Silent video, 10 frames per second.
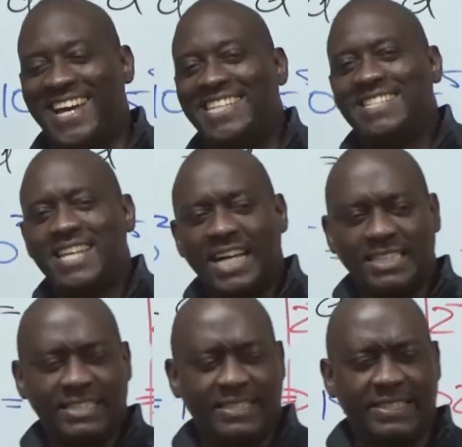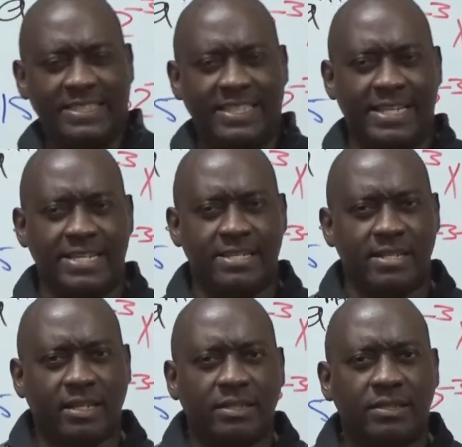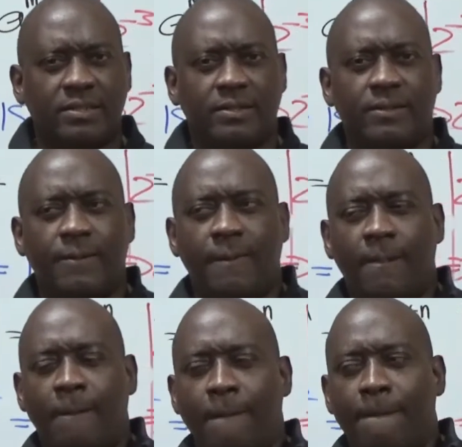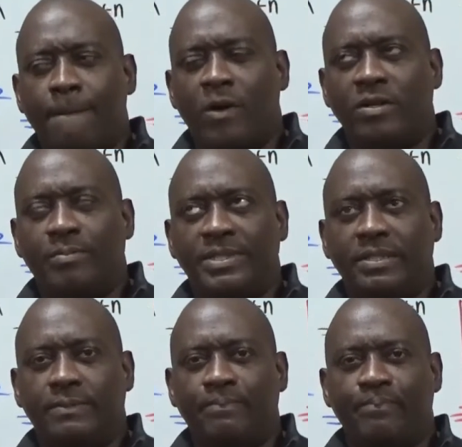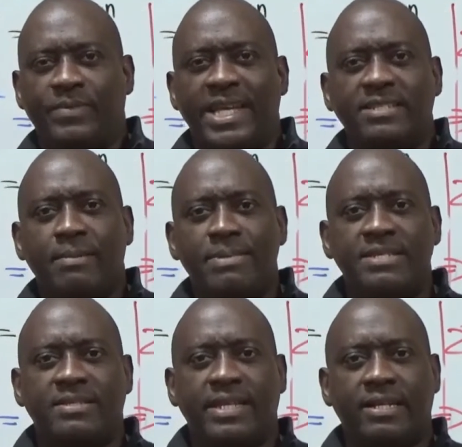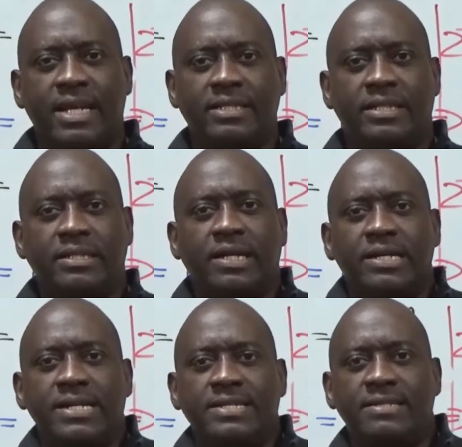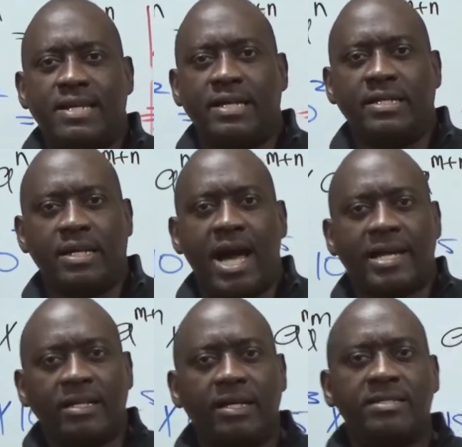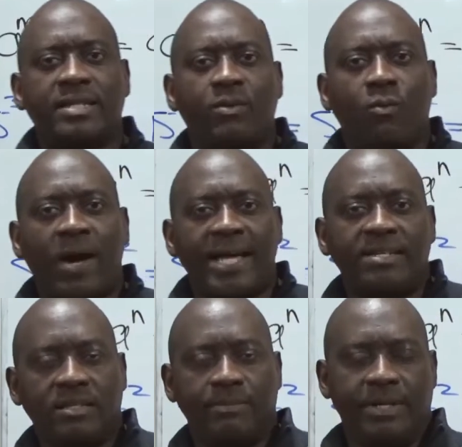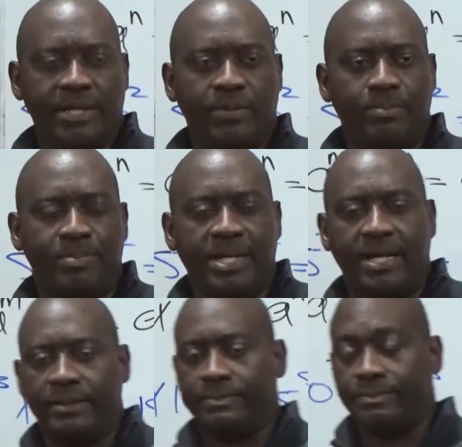And that is not, how to put it, that is a mistake that you could understand. I could understand why somebody would put that.